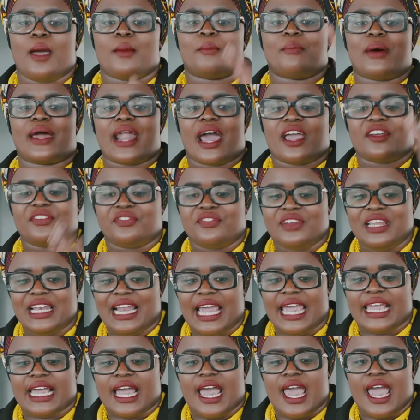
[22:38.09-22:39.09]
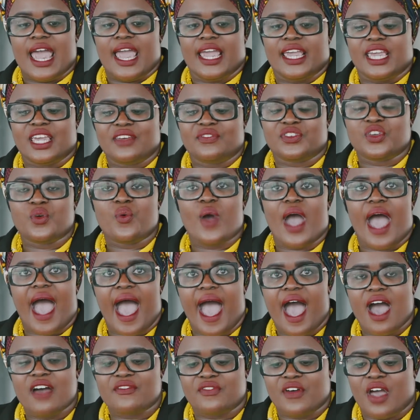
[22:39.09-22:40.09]
But I feel like if you
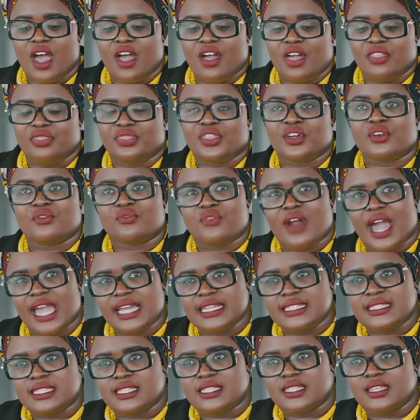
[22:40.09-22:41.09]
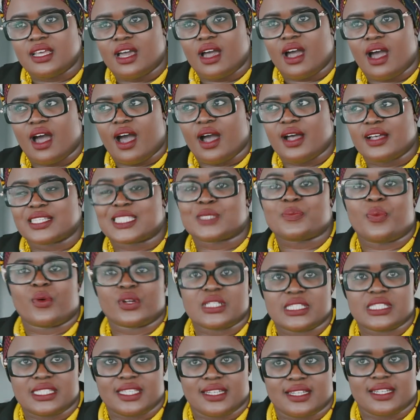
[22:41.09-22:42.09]
have the right
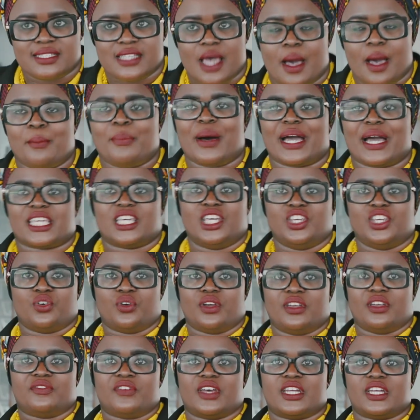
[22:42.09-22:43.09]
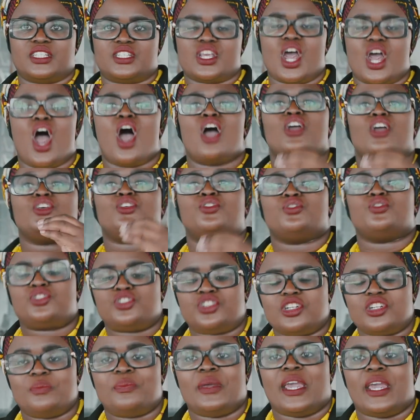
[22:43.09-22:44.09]
sponsors backing your event, you
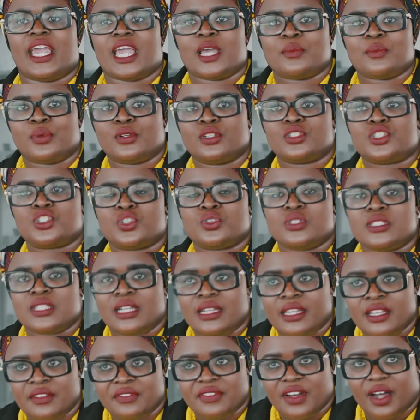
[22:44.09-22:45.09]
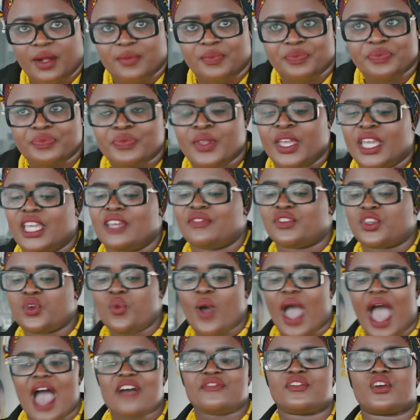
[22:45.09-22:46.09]
should be able to deliver. If
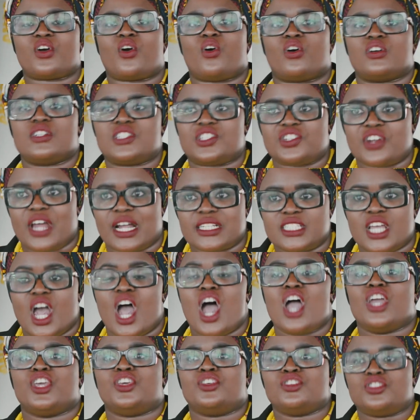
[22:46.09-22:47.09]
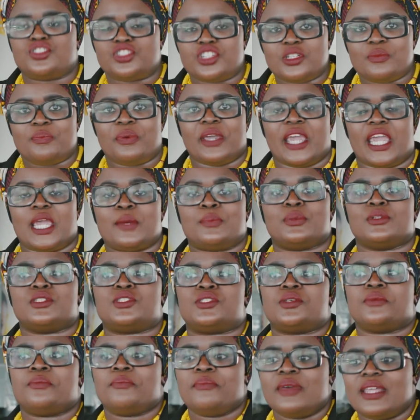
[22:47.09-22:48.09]
you have a contract, you should be able
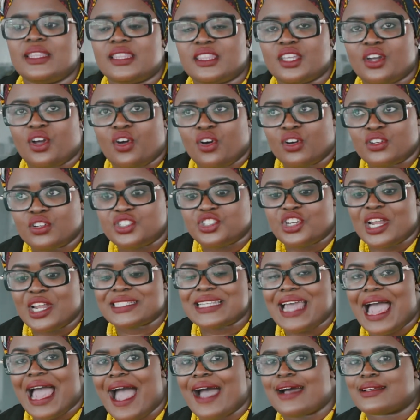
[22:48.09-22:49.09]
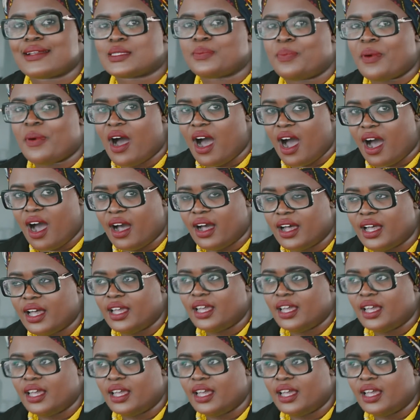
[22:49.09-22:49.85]
to meet the contract as per.